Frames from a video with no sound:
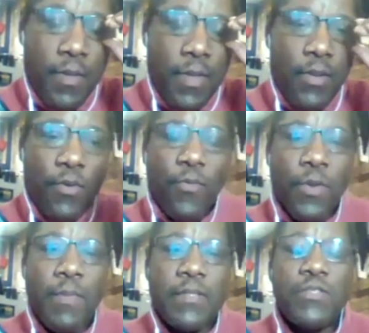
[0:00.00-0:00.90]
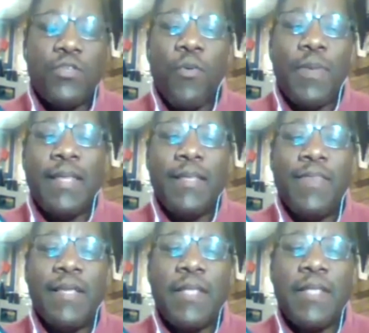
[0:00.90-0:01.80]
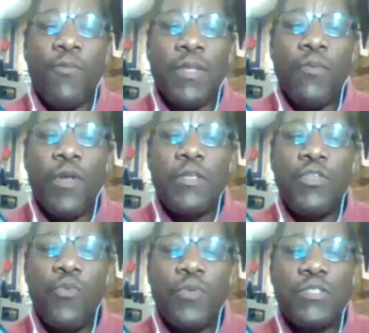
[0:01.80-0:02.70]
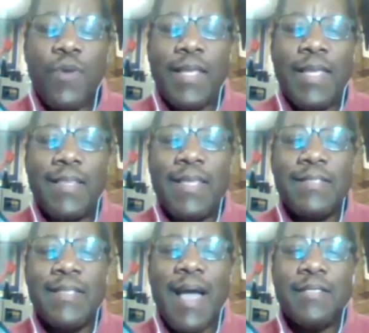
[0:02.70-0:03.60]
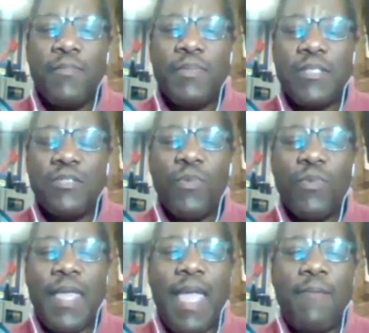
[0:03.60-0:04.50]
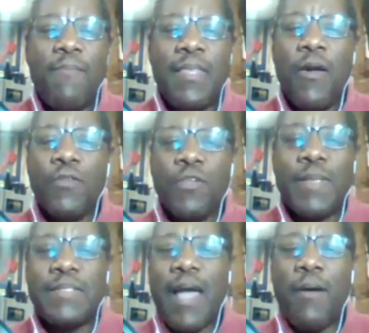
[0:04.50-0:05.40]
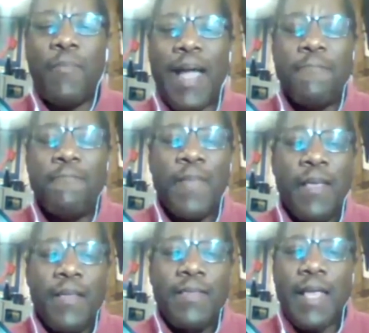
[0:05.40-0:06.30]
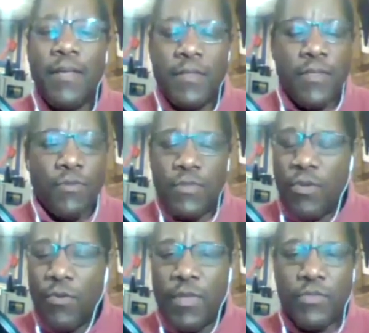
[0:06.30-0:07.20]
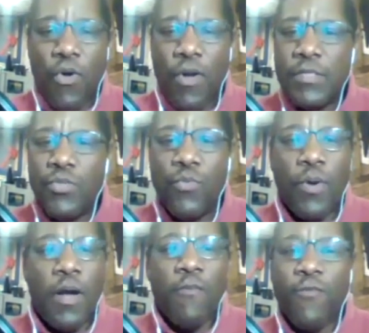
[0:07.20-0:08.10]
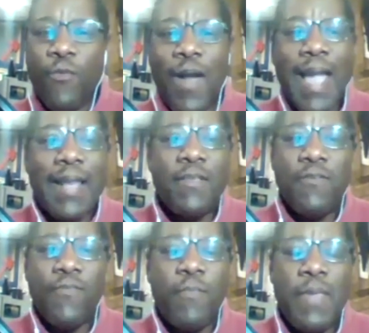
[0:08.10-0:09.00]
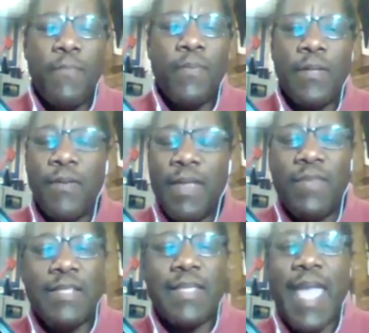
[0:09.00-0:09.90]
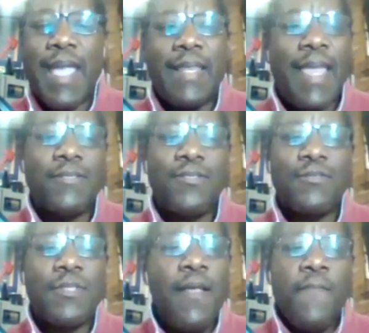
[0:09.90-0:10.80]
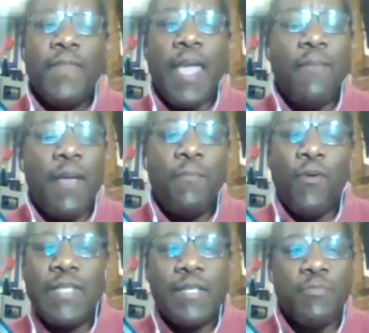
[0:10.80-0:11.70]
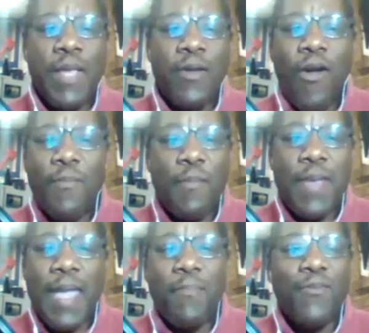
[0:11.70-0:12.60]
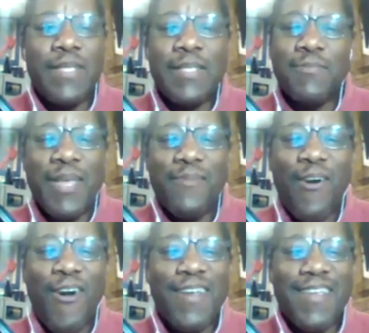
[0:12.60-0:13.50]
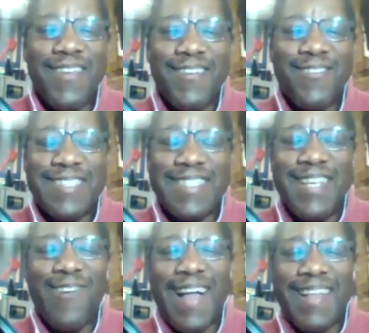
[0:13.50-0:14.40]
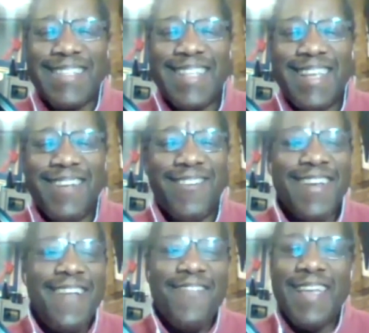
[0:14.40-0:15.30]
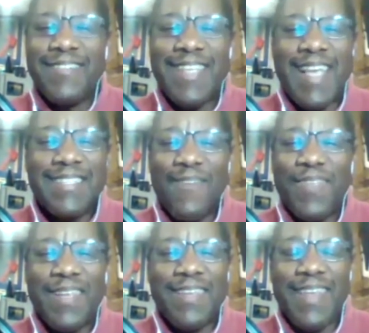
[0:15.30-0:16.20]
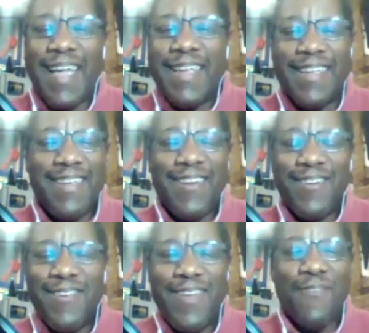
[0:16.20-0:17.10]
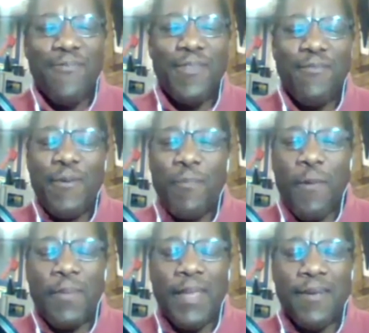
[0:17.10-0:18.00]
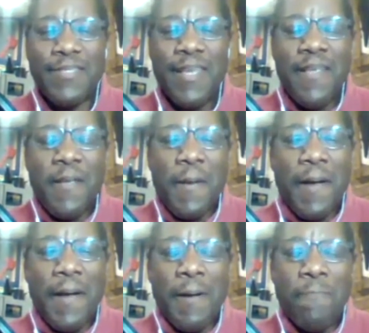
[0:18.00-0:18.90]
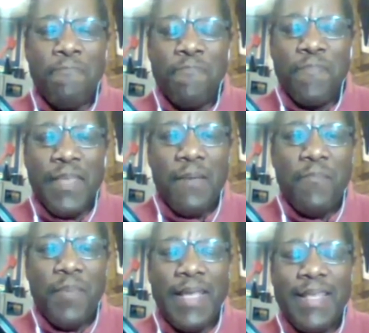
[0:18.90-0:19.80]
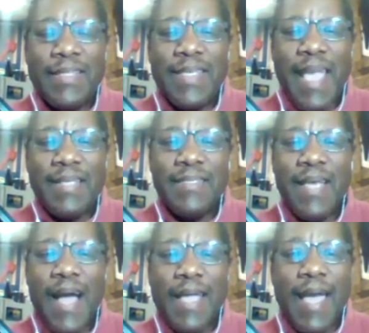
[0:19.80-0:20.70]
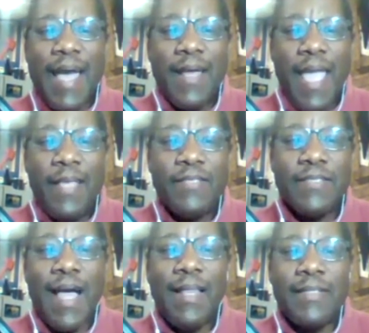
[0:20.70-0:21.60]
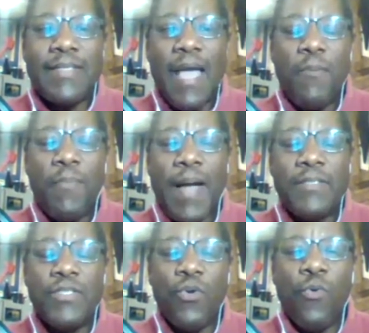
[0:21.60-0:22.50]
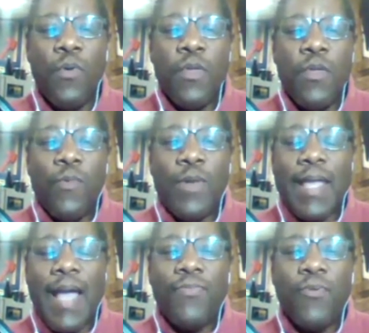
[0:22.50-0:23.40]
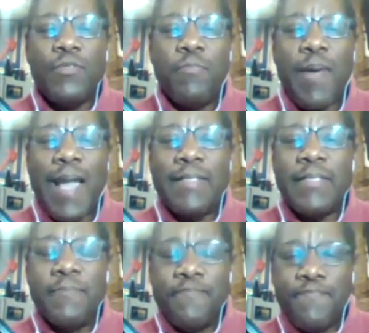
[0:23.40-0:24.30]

One of my determining things that I really wanted to do was try to get these guys in a position where they gave me the ultimate soundbite. That they're talking to a variety of different people, and they're giving these canned answers. Yeah, man, both teams played hard, my man. Both teams played hard. The Rasheed Wallace thing, or they're saying something like you hear from the football players. But in this case, I got a solid soundbite. So when I got those bites.